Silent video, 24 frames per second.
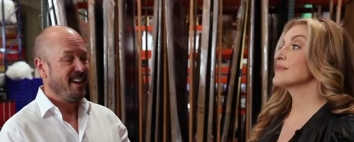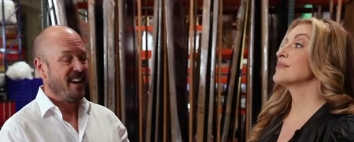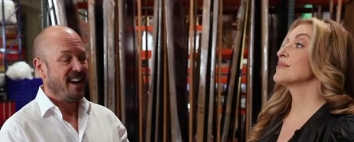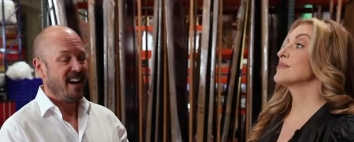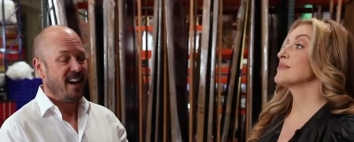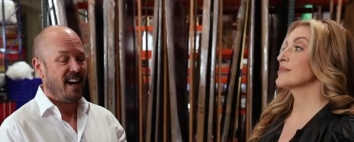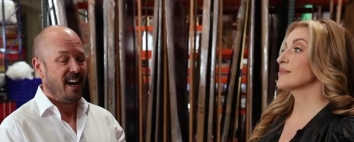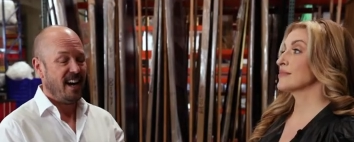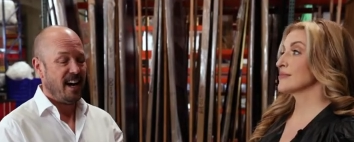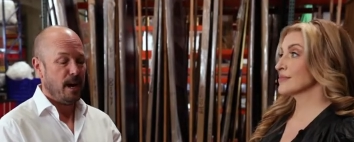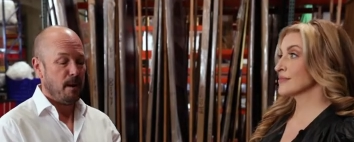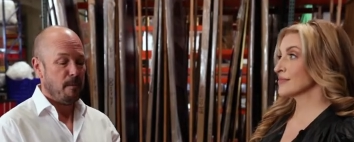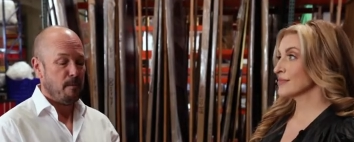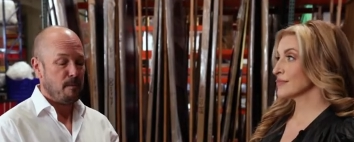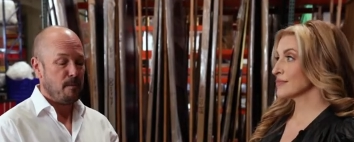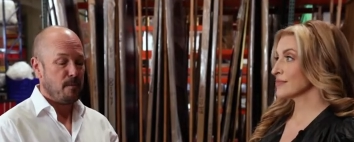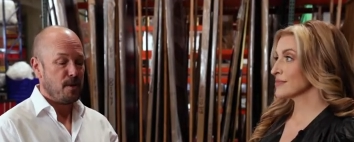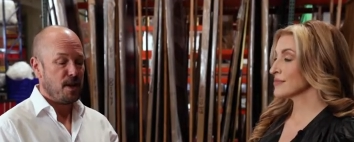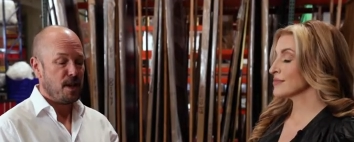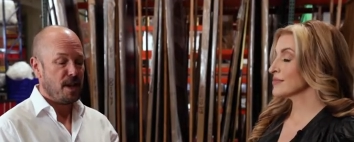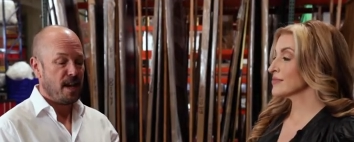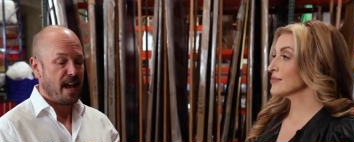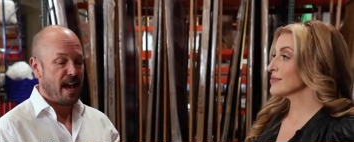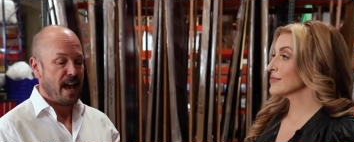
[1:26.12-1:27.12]
Speaker 1: Um,
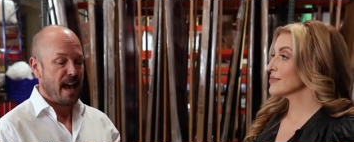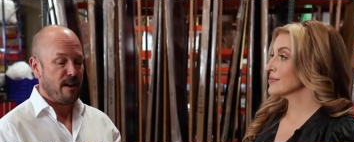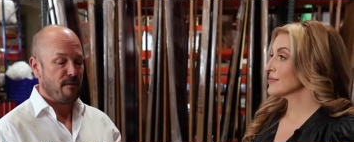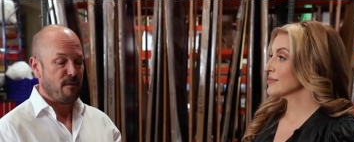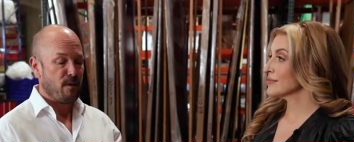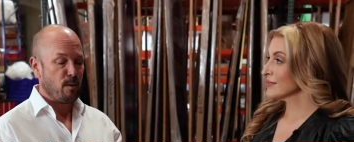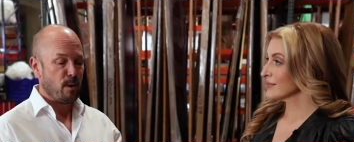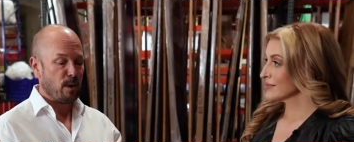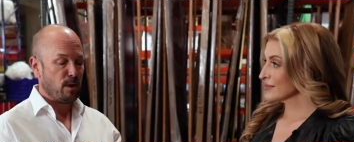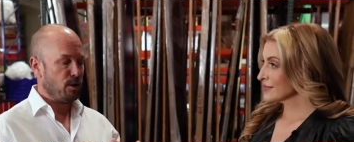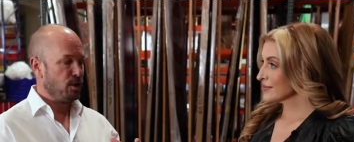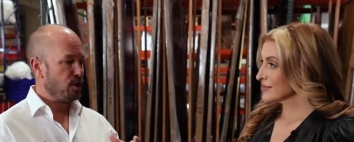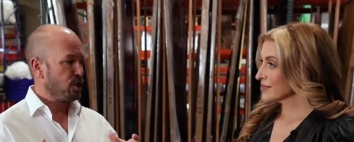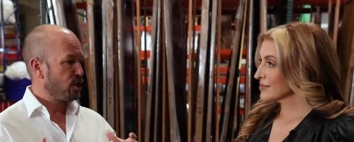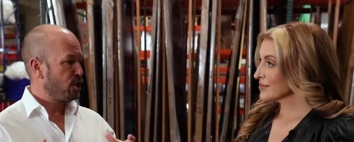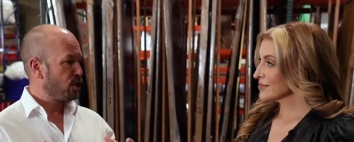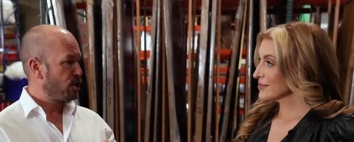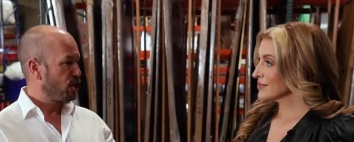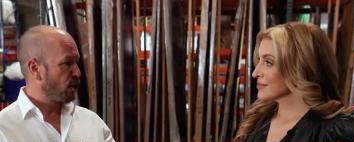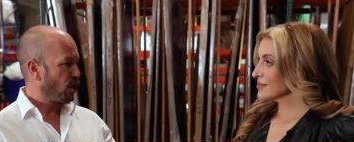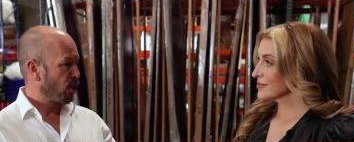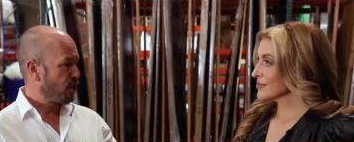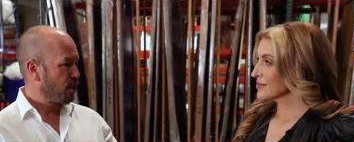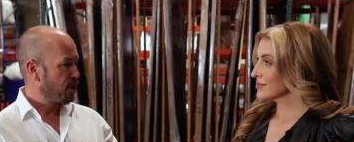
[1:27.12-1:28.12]
everyone
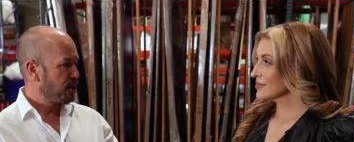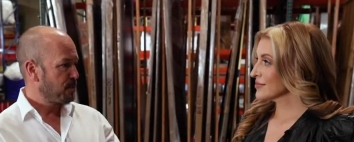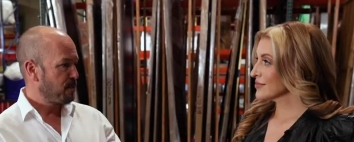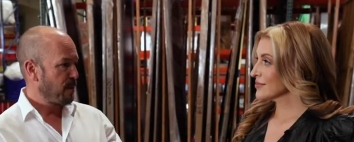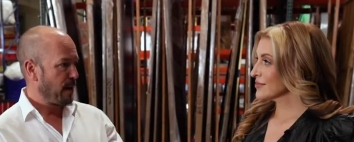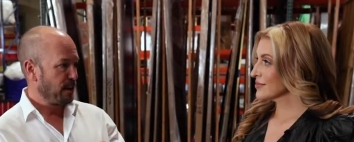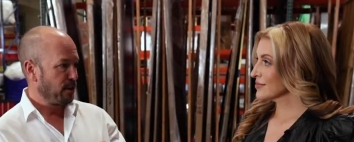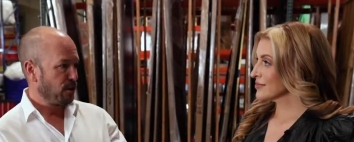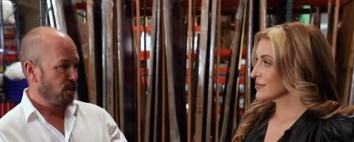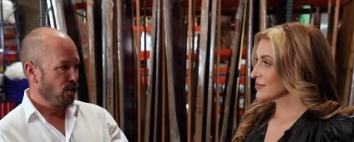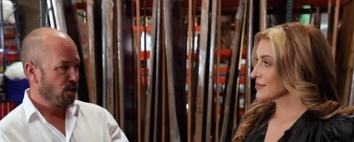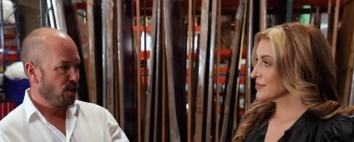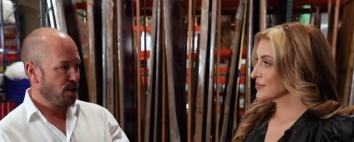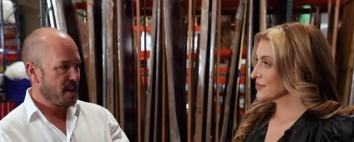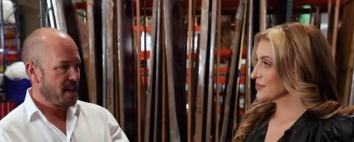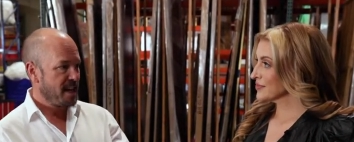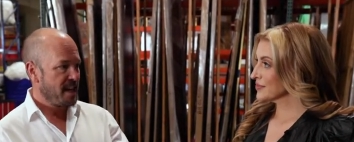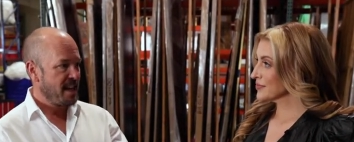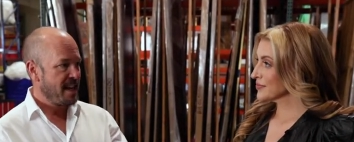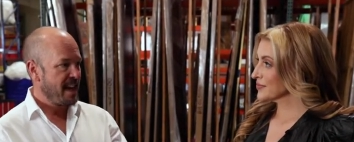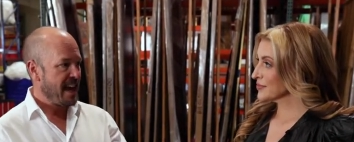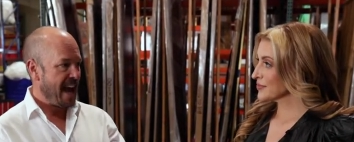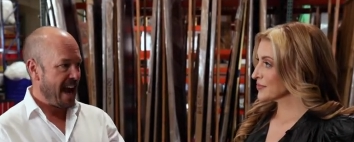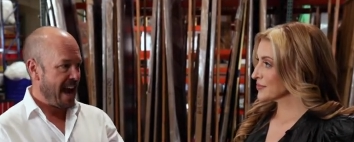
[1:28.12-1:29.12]
starts by
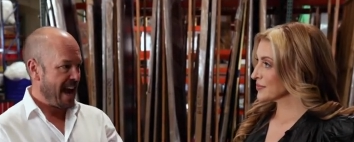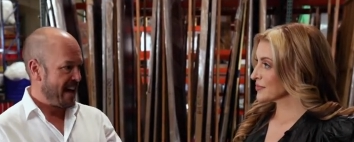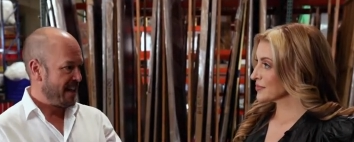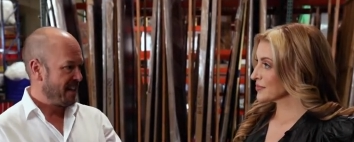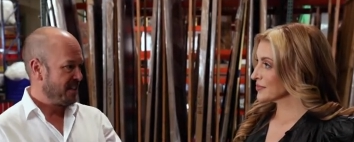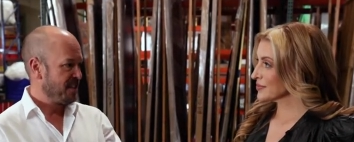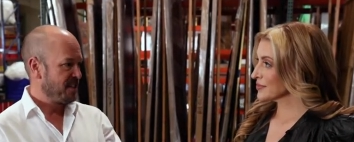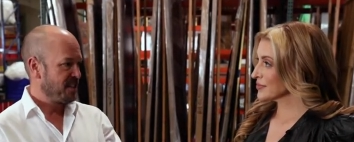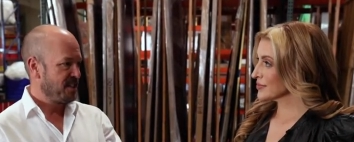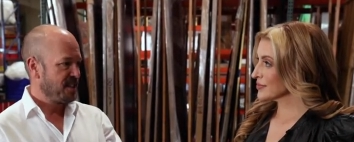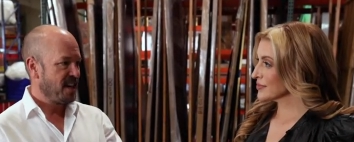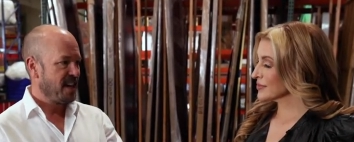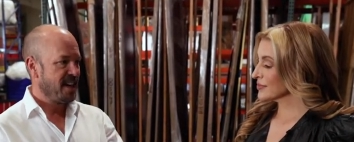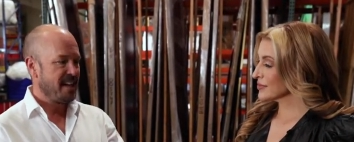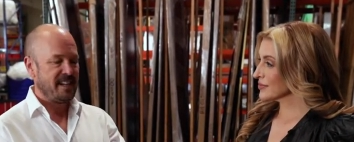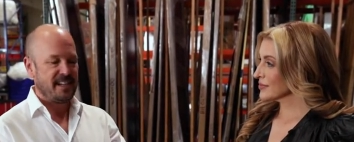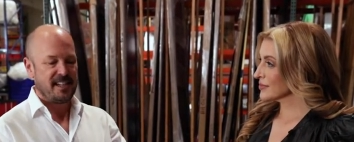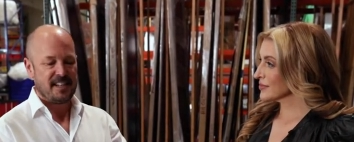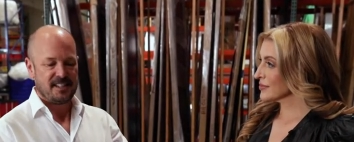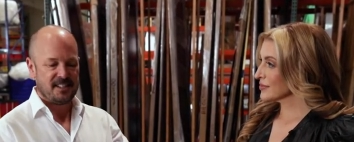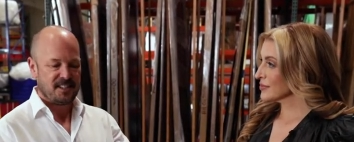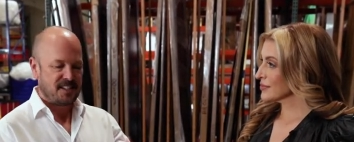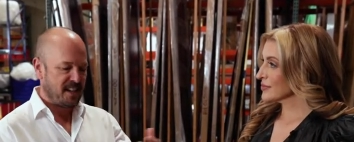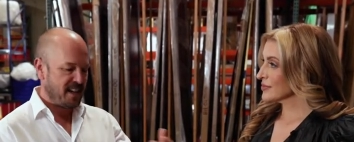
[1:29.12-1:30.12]
looking at
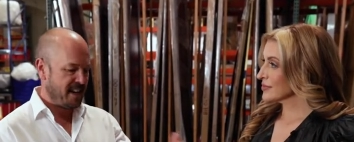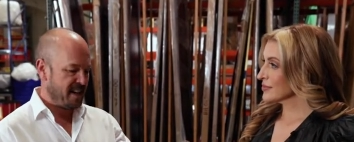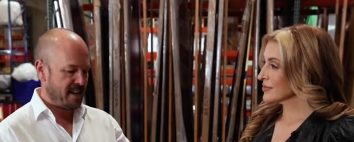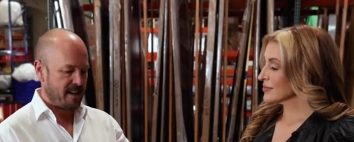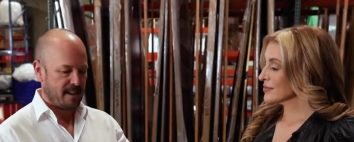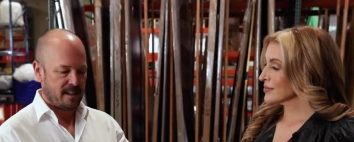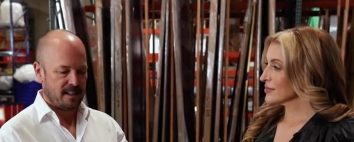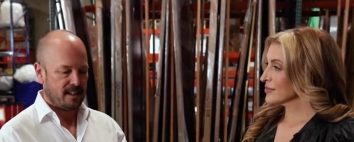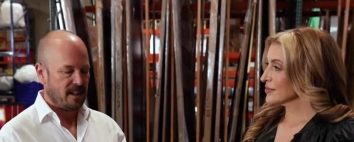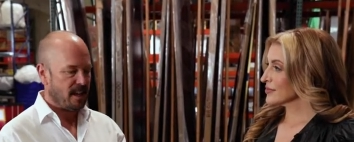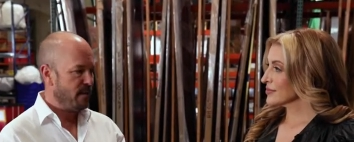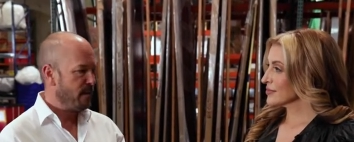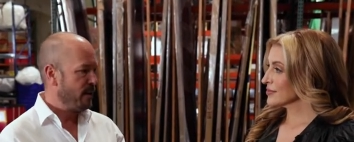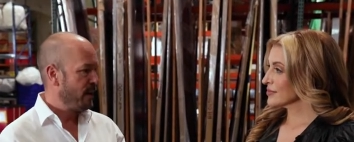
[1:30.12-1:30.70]
designing and saying, I love